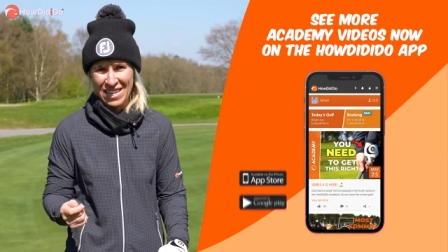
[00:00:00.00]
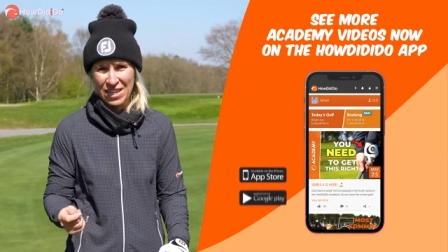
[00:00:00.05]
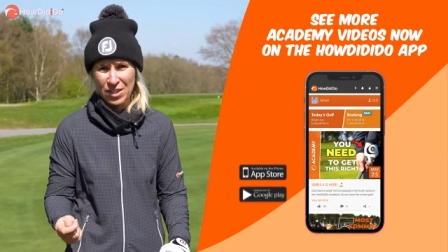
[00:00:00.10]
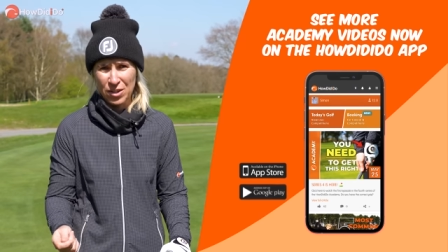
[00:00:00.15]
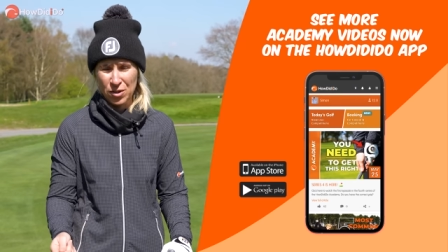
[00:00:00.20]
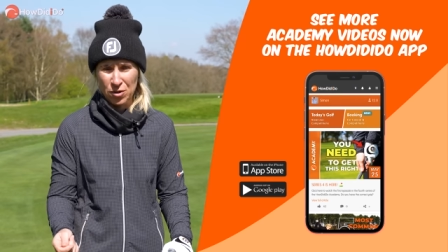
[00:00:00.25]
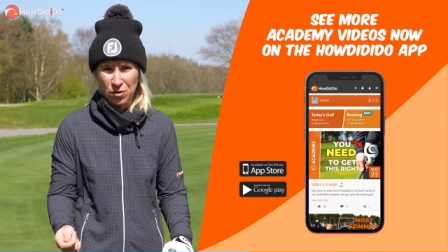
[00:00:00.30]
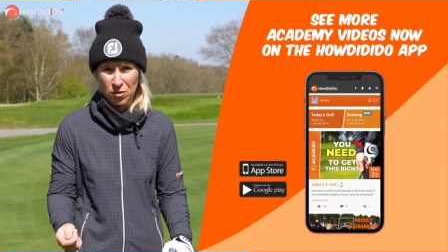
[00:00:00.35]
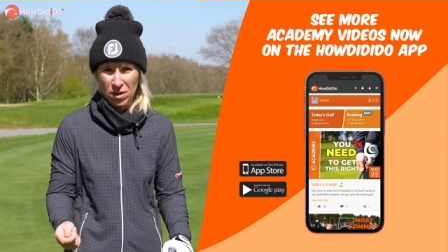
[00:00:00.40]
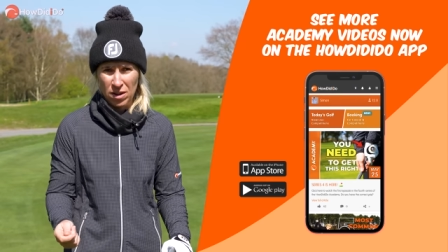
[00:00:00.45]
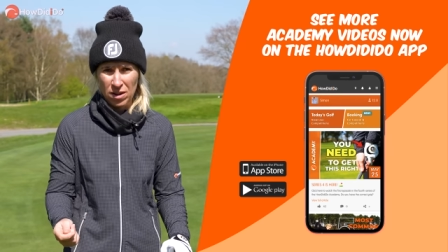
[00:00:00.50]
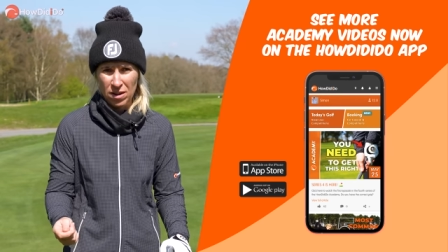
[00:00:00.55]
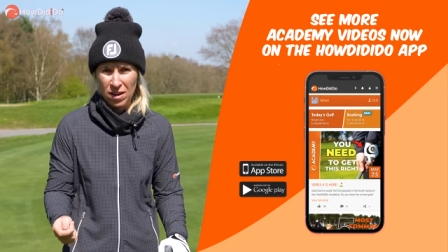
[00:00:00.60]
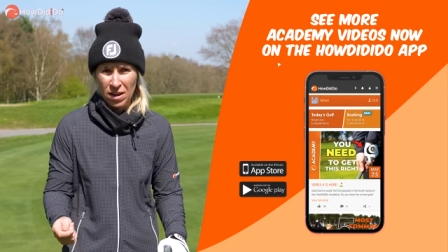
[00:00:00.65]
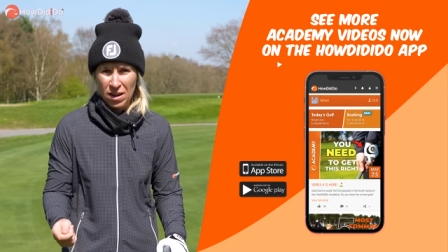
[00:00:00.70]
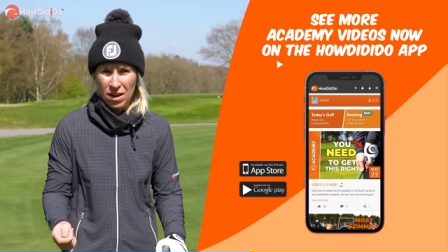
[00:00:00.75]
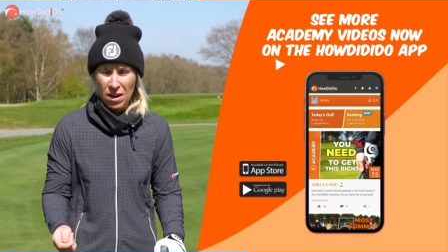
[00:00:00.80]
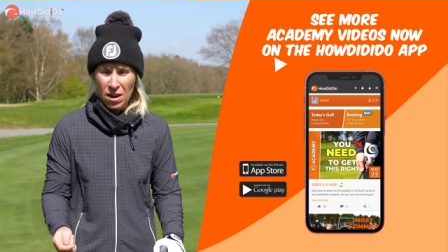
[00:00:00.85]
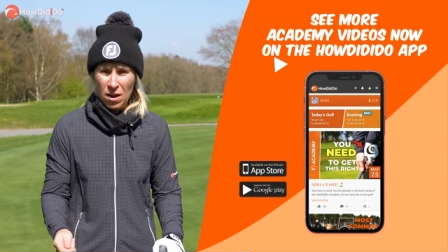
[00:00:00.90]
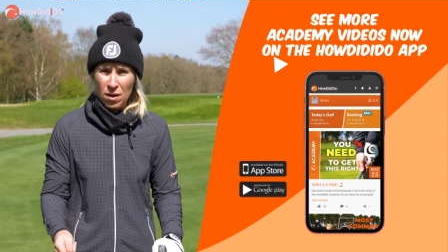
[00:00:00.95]
each other.
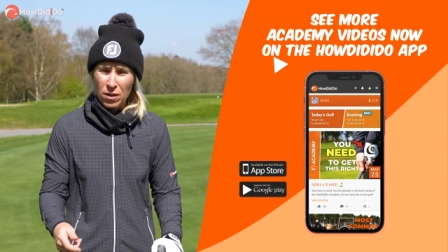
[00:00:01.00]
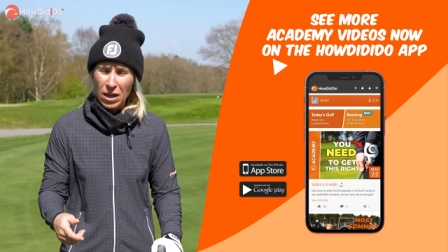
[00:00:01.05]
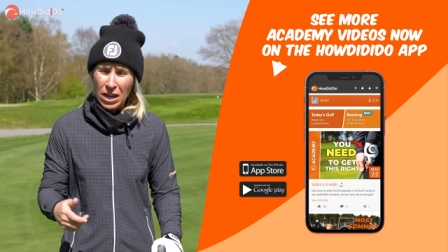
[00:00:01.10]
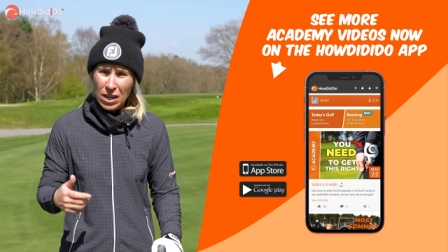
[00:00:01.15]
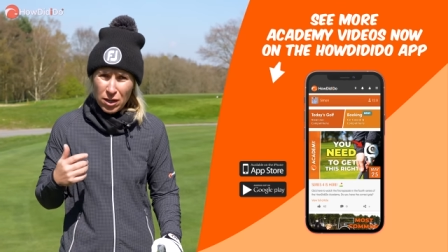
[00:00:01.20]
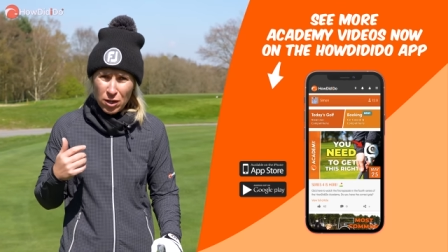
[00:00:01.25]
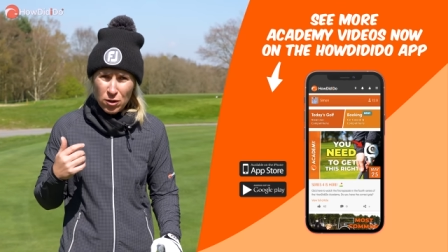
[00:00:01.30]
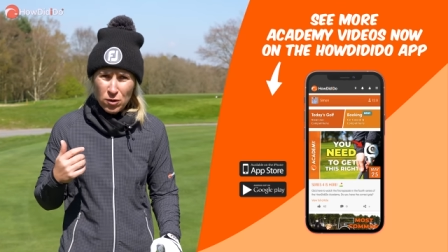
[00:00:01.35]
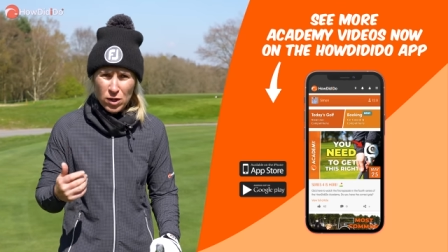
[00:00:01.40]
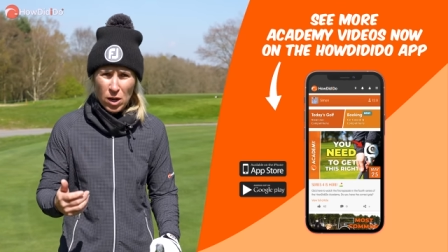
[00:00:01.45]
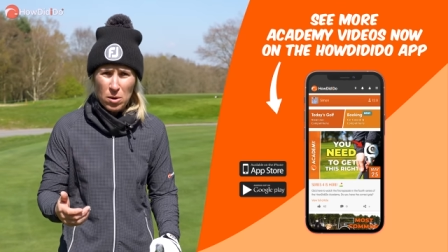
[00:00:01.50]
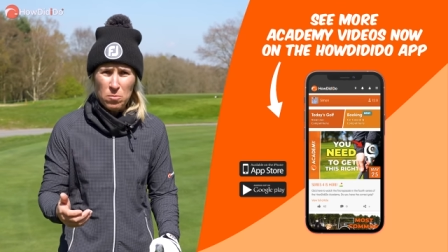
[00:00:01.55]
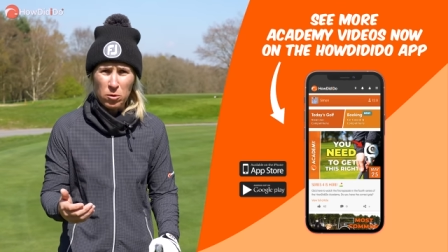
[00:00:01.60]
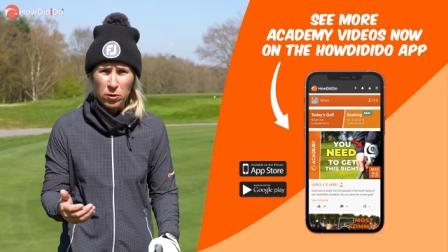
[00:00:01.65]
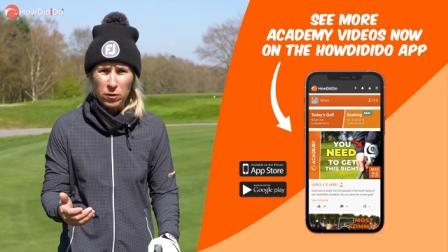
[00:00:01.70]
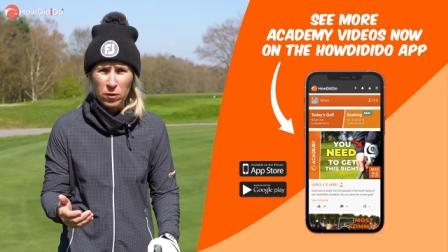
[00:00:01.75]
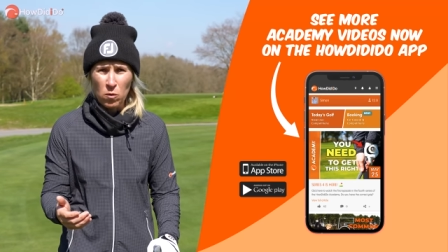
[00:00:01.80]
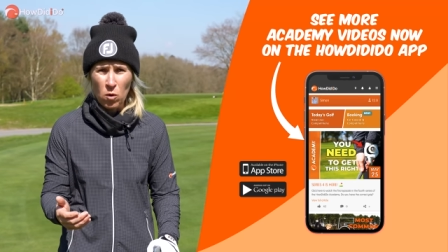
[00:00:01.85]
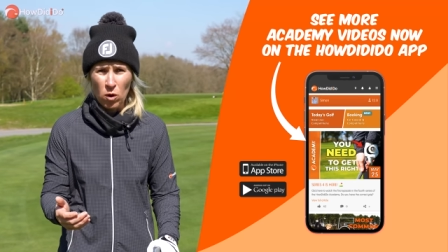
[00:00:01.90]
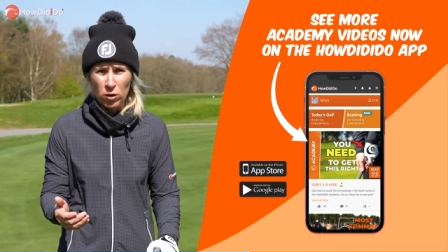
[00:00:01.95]
Thank you so
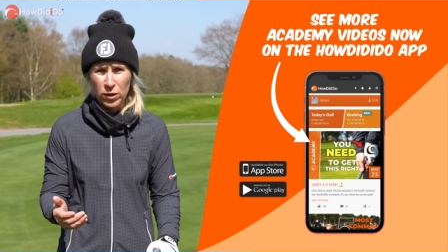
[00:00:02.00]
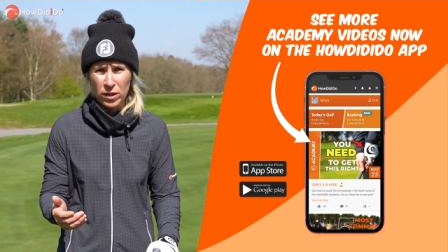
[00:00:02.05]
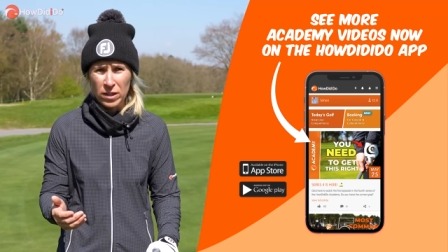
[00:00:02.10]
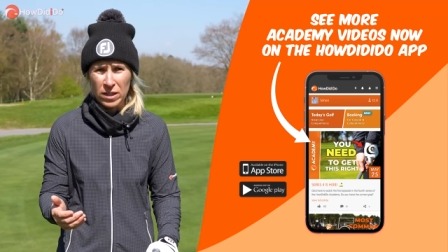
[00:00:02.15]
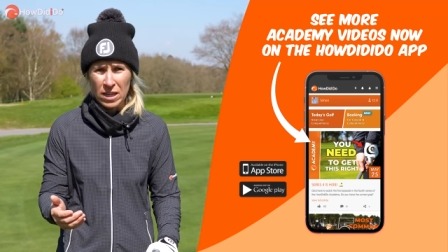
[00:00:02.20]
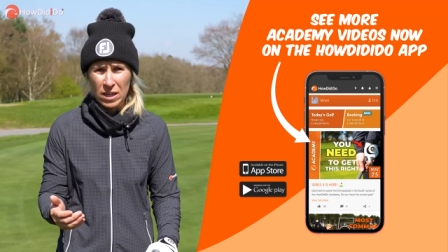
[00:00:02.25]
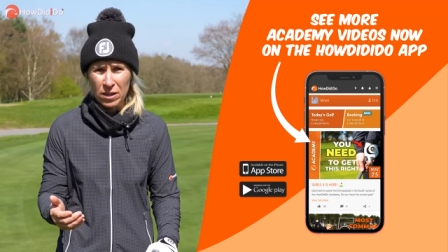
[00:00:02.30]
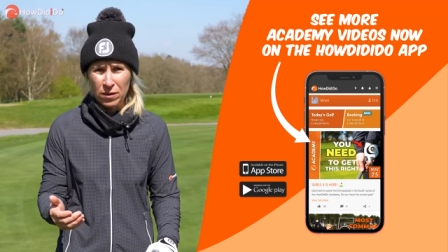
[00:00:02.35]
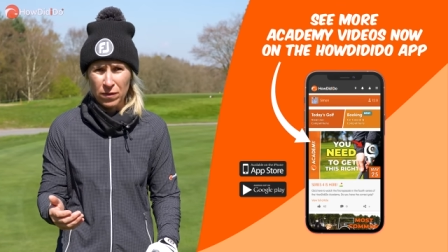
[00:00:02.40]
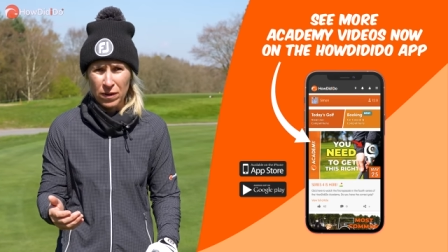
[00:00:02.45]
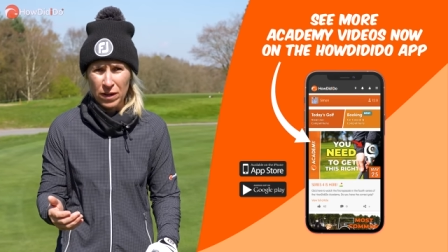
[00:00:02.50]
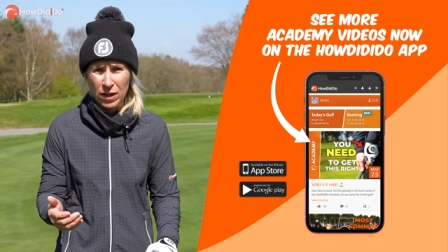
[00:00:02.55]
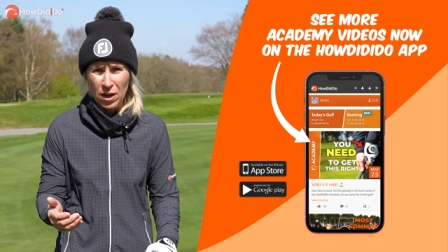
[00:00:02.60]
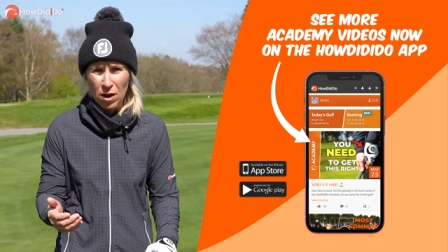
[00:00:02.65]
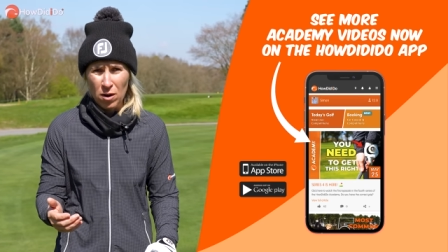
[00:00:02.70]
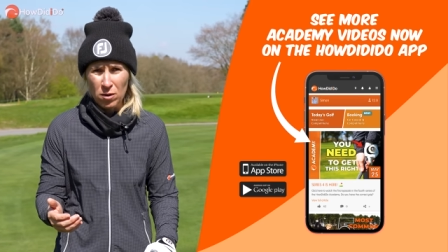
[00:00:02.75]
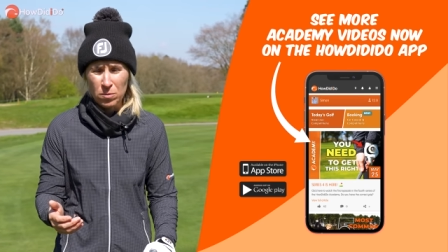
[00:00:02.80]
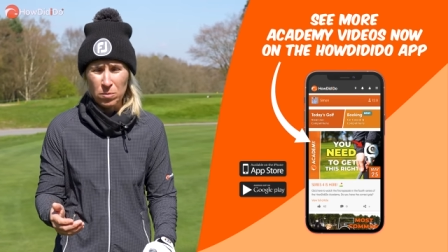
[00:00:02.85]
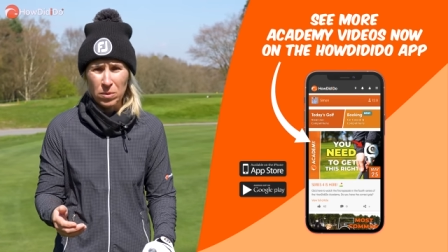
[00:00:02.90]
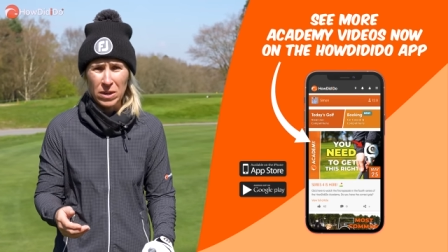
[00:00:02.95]
much for watching these
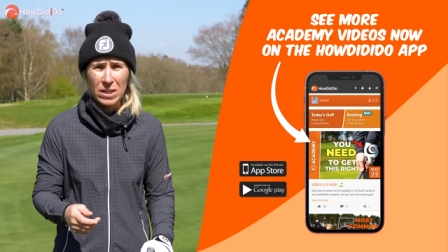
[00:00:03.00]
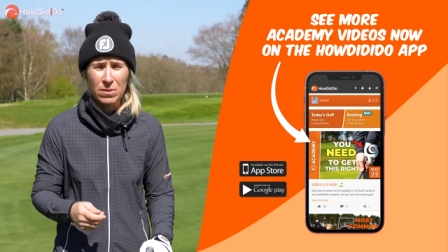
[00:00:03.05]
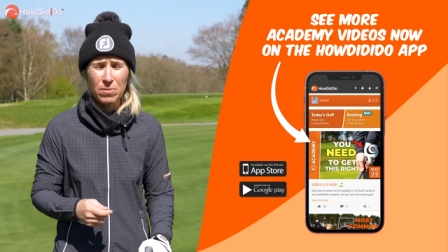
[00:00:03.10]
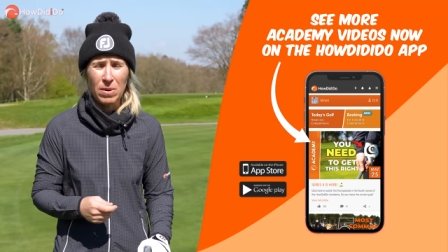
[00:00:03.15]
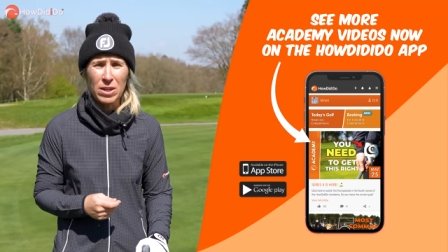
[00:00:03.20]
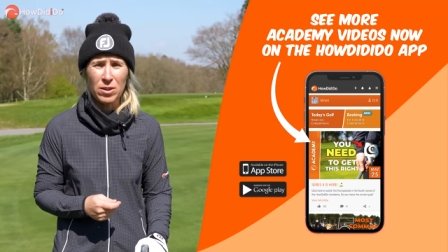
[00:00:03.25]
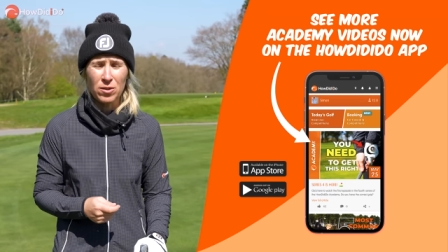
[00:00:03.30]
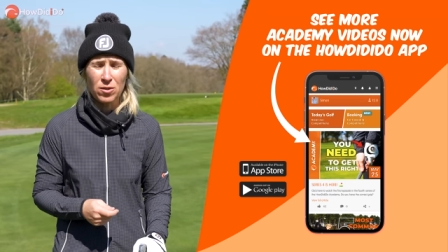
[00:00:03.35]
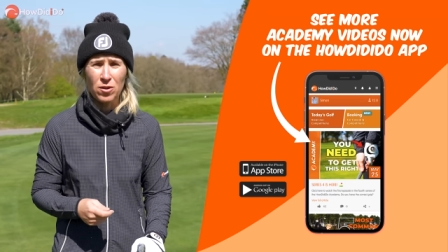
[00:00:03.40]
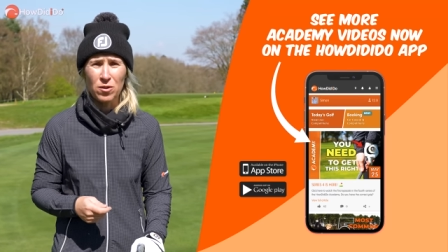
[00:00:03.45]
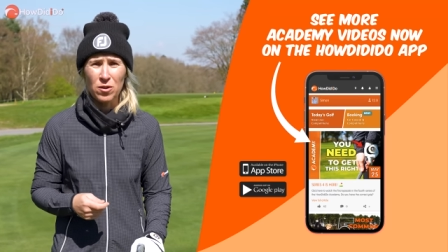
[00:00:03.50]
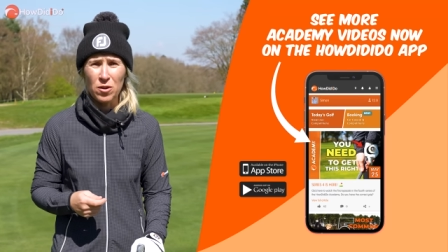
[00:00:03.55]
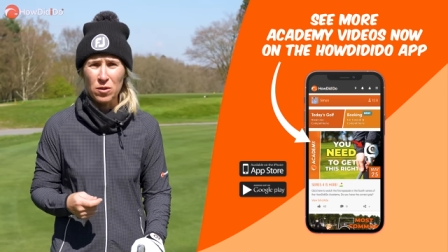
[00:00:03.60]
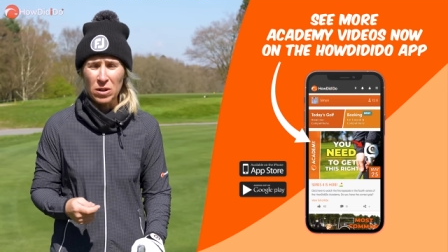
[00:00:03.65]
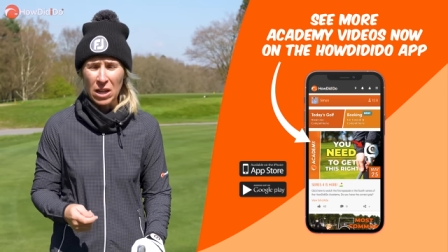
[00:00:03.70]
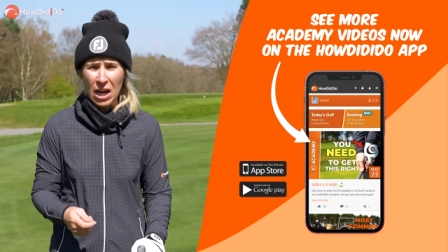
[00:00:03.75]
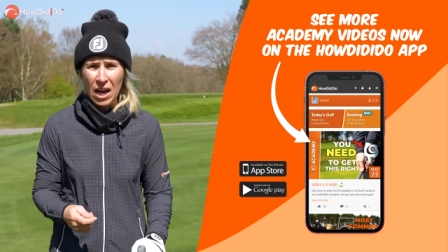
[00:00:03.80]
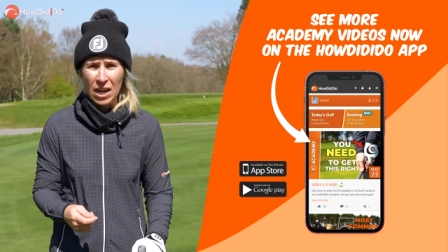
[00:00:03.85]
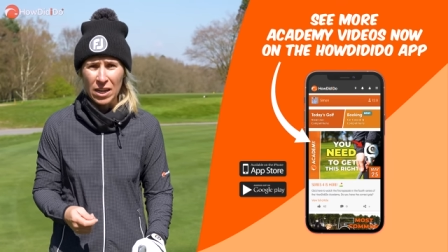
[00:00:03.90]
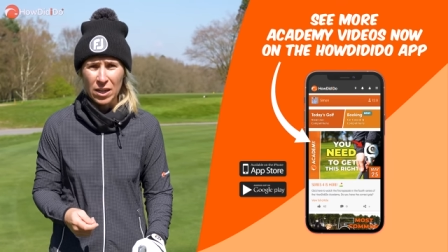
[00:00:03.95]
videos. Please make sure you
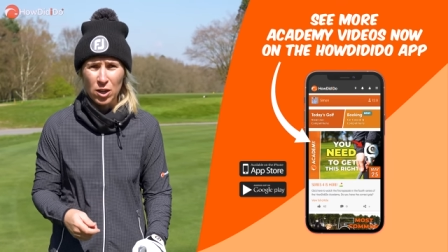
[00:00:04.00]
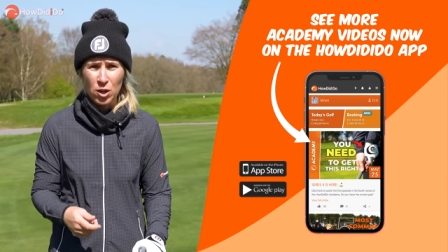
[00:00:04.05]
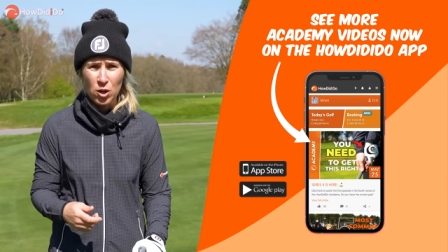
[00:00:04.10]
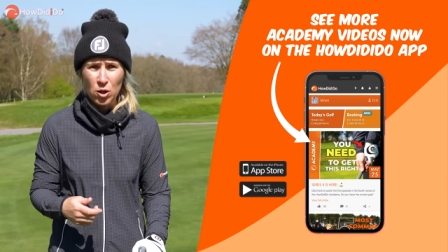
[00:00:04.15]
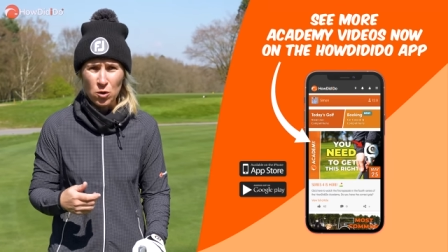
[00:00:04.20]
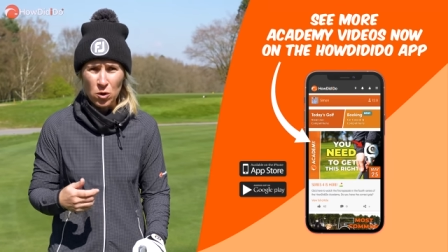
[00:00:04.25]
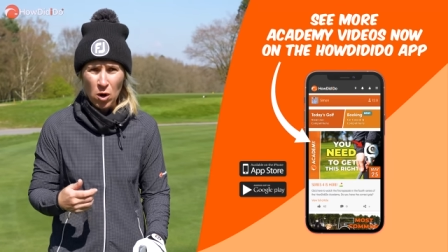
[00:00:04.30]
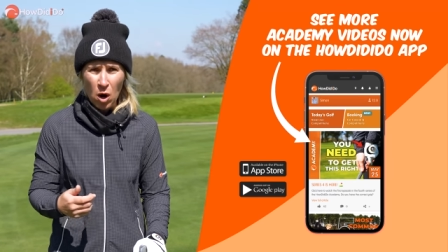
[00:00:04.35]
like, you